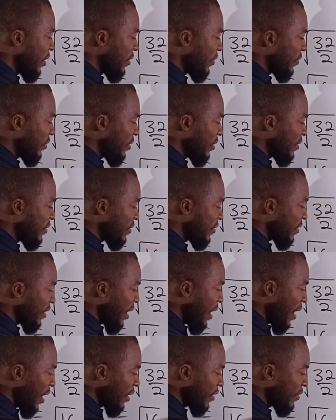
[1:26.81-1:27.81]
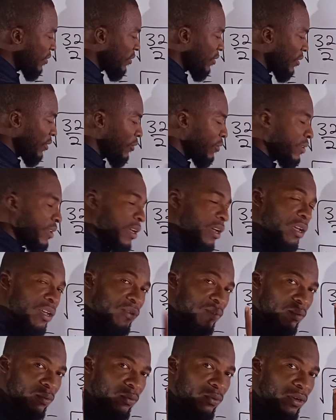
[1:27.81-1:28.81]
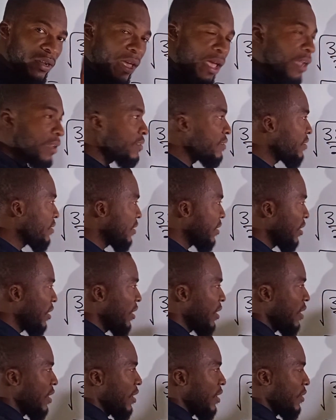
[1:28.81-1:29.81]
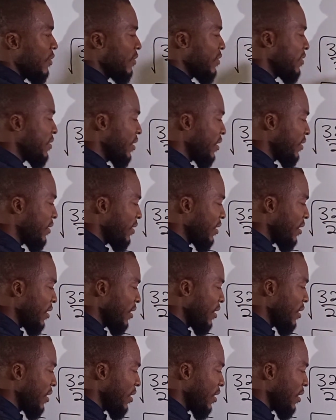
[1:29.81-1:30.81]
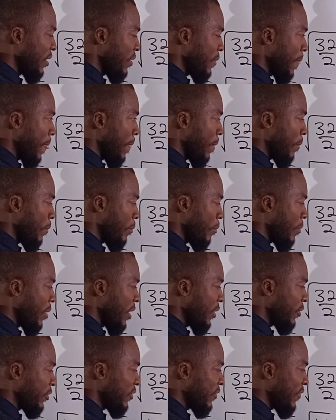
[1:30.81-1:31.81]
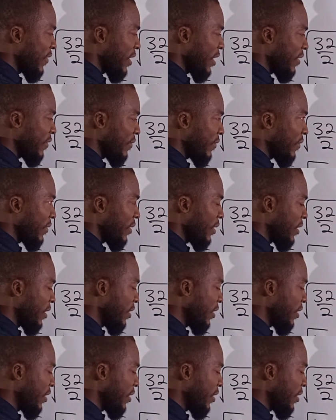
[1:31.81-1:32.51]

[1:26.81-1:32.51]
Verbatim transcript: So this is x, you take a single x, you say 3 minus 5.